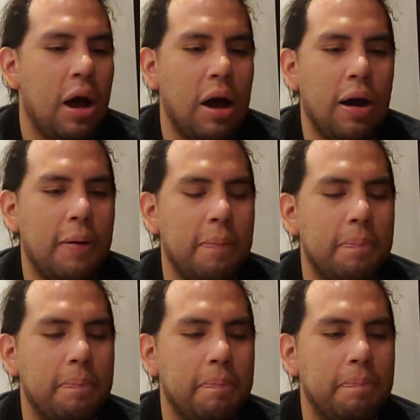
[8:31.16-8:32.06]

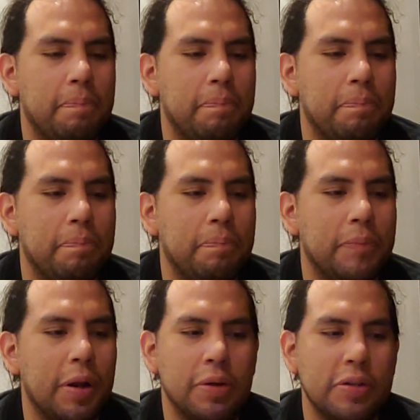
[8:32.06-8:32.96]

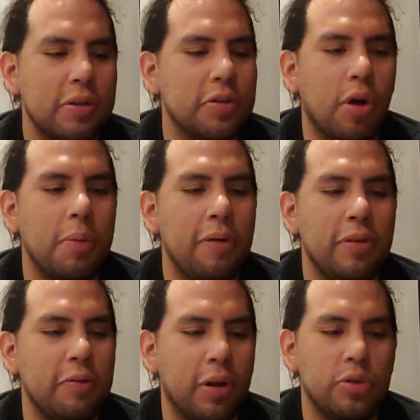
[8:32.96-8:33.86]
You know, he's all about
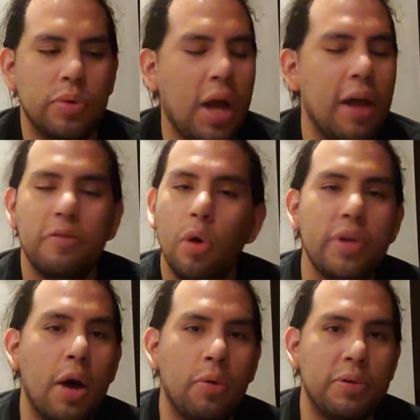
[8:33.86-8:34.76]
VFriends, which I have no
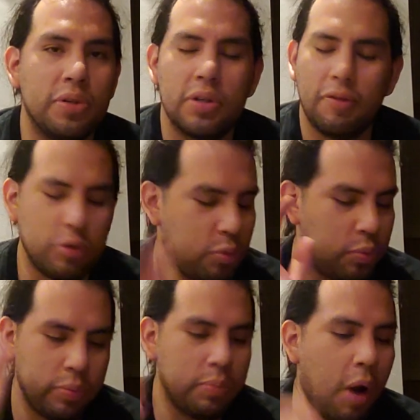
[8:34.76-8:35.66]
doubt will be successful.
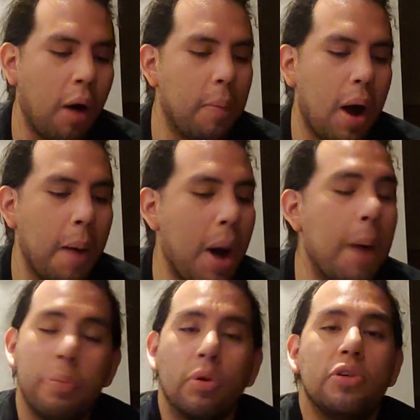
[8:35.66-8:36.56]

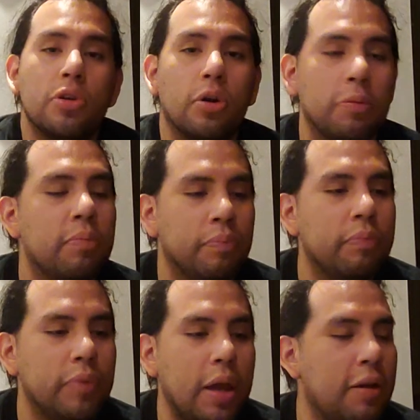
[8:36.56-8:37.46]
I'm pretty sure
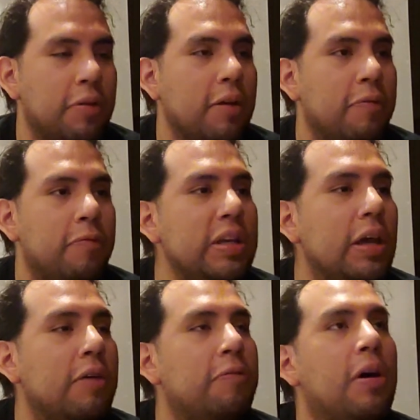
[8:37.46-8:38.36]
that
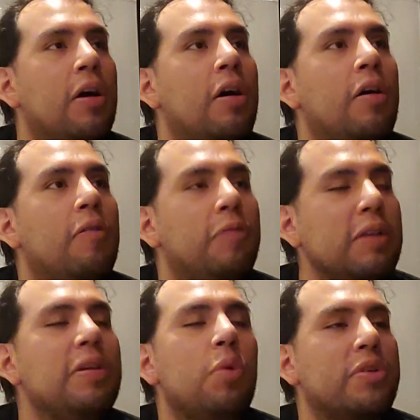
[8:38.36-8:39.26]
if
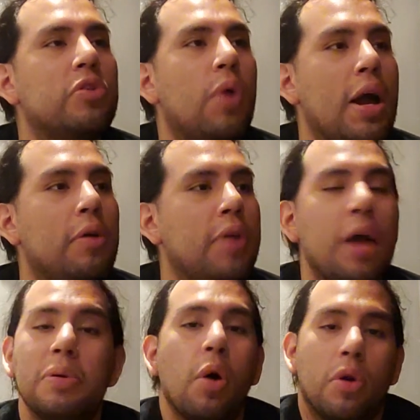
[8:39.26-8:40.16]
VV wasn't around,
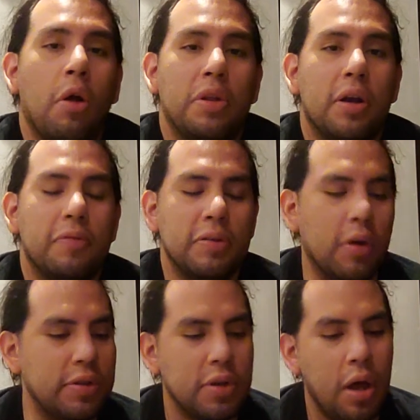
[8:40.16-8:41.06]
I'd be going all in on
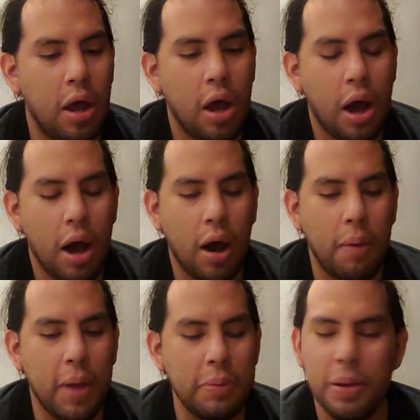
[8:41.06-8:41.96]
VFriends.
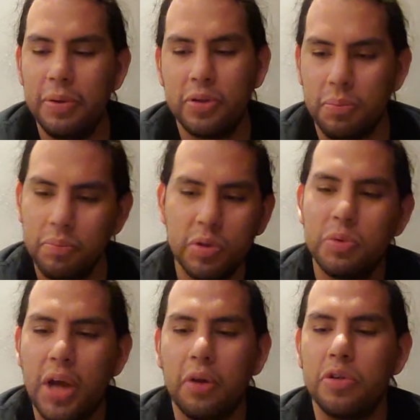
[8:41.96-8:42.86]
And maybe
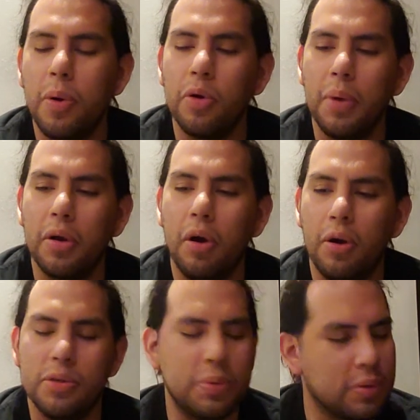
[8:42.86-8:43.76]
some shadowless Pokemon
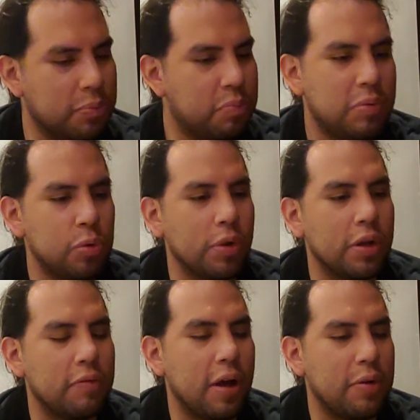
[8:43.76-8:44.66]
cards, but could
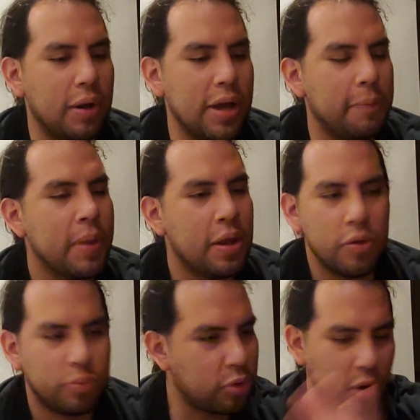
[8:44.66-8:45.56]
really undervalued right now.
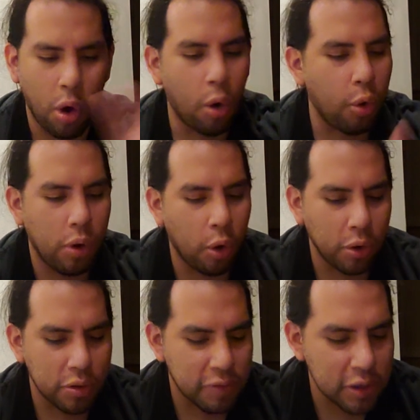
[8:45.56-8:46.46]
It's a
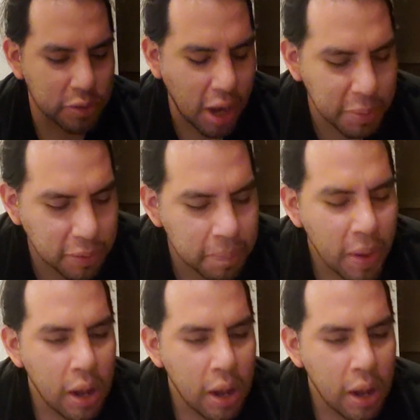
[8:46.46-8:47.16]
whole other video topic.